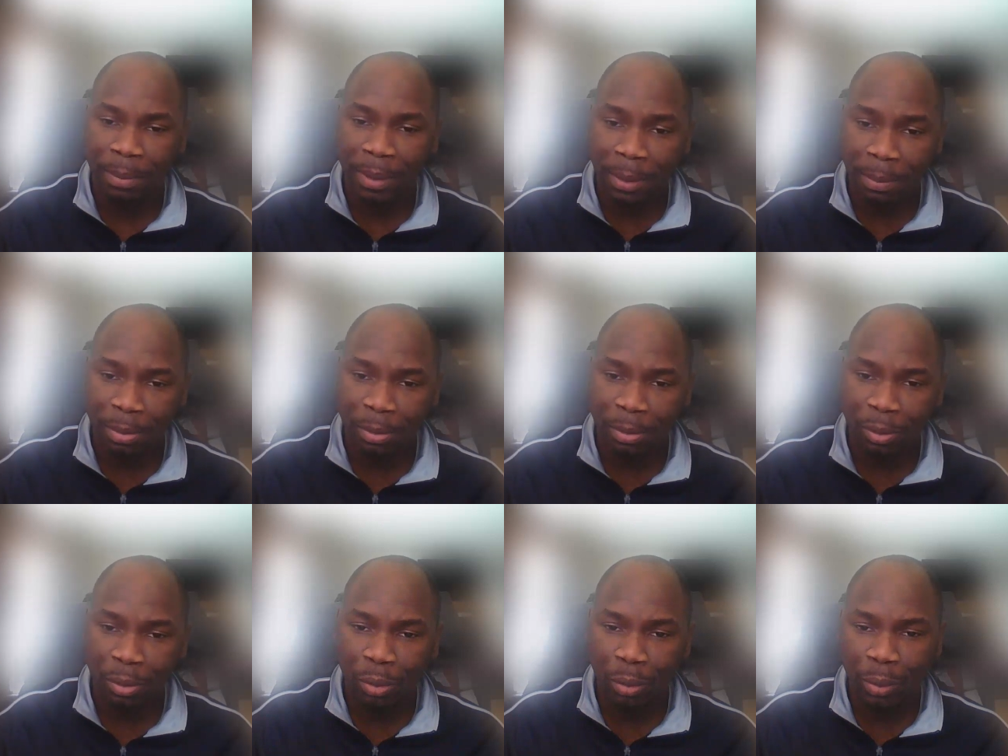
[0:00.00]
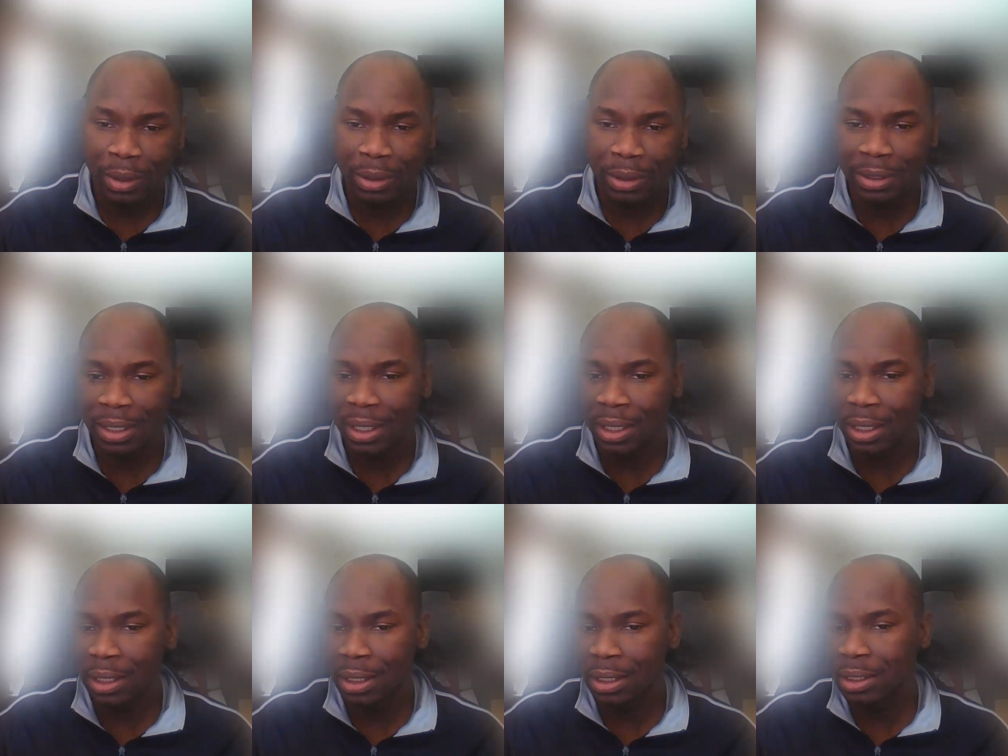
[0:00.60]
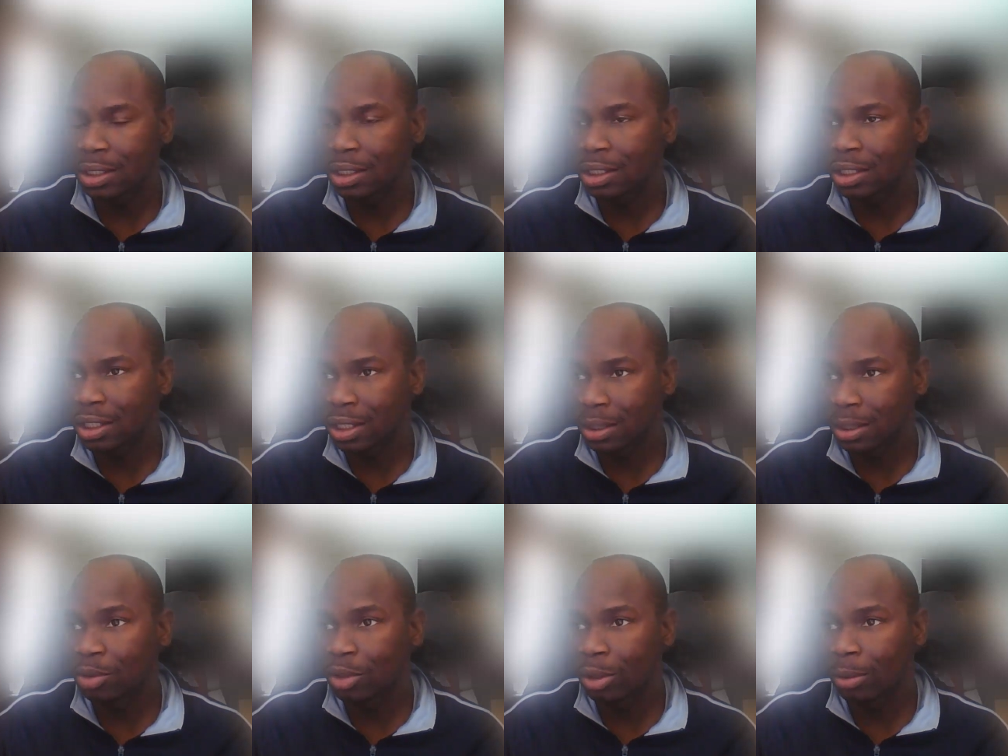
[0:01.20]
people with
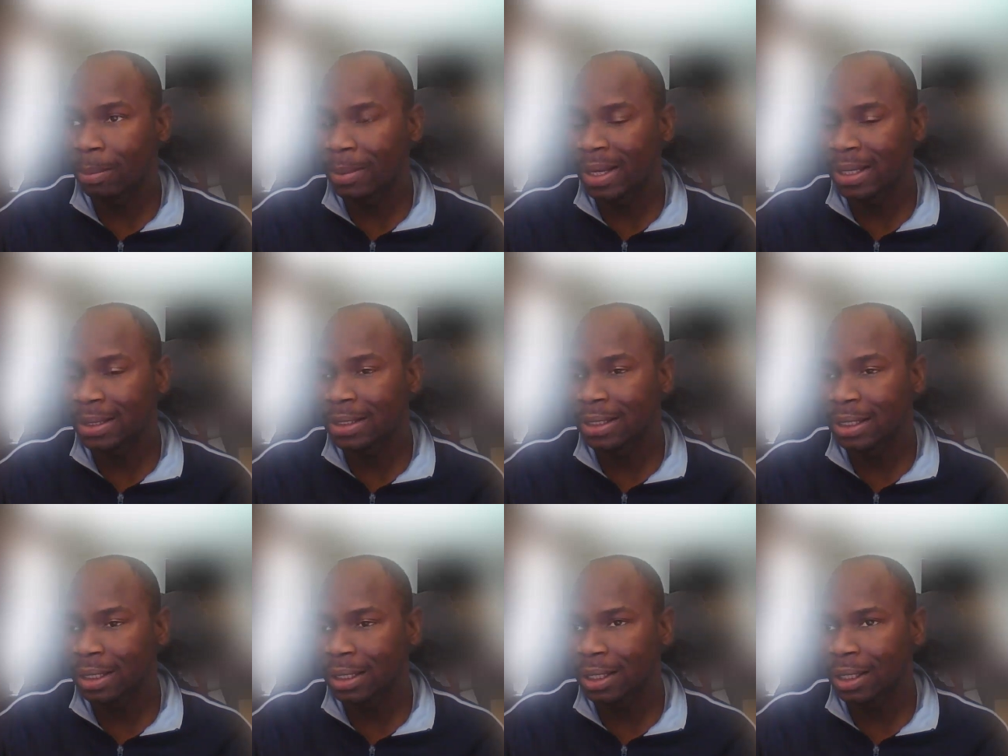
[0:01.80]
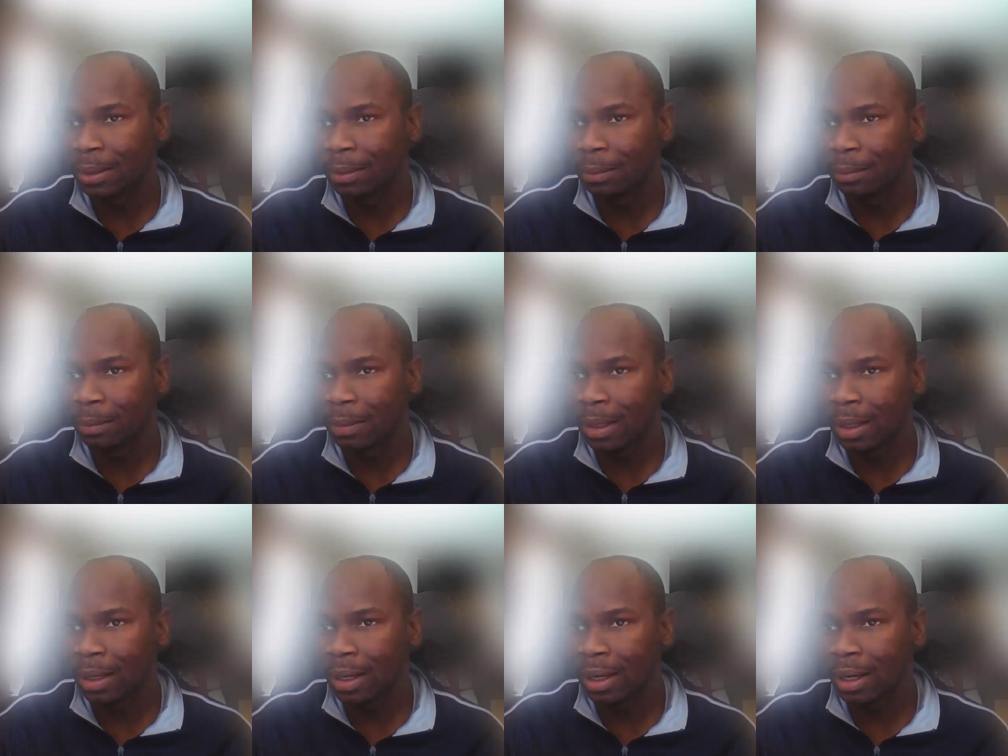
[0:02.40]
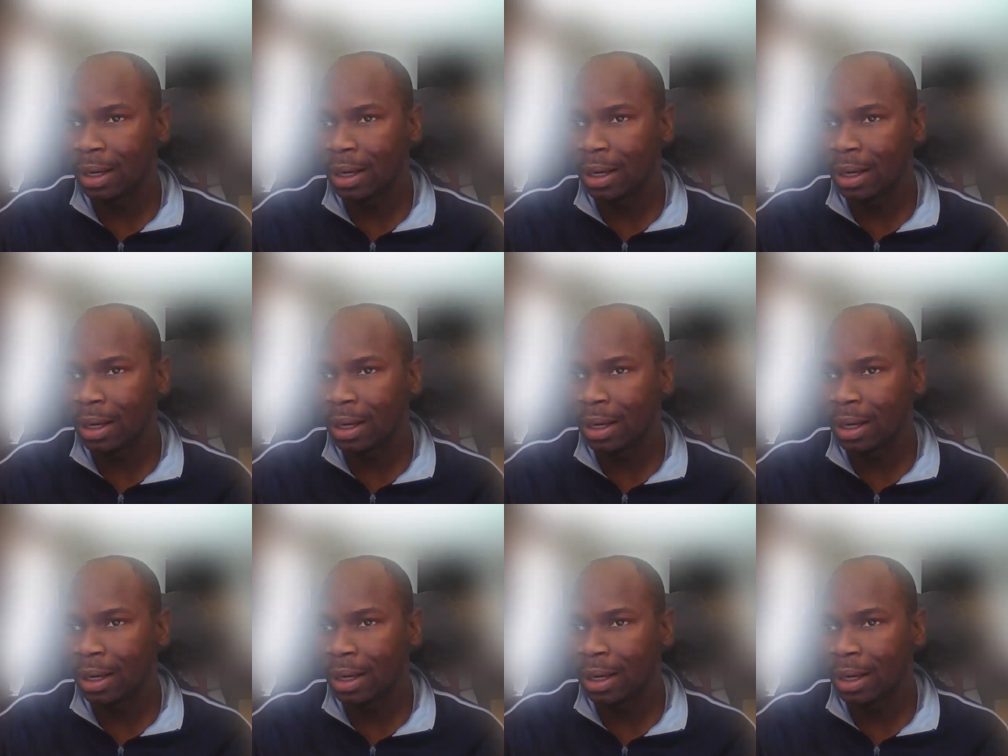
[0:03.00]
symptomatic um,